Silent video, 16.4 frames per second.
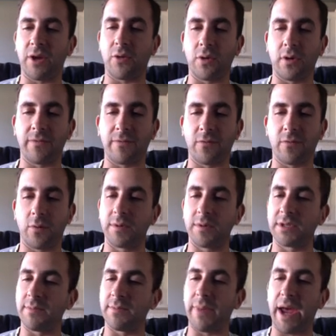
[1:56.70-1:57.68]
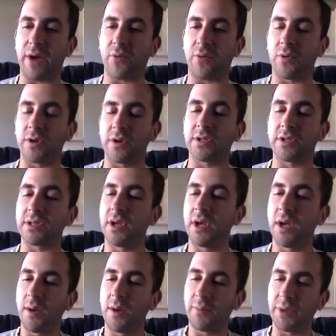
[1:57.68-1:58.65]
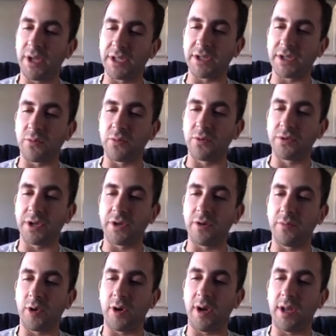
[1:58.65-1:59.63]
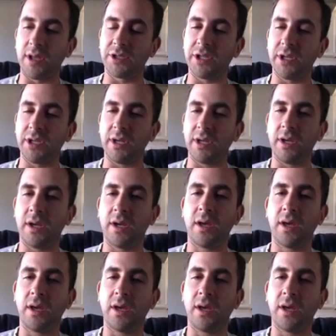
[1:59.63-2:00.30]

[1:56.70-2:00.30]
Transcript: order forwards and backwards, plus the rules of numerology.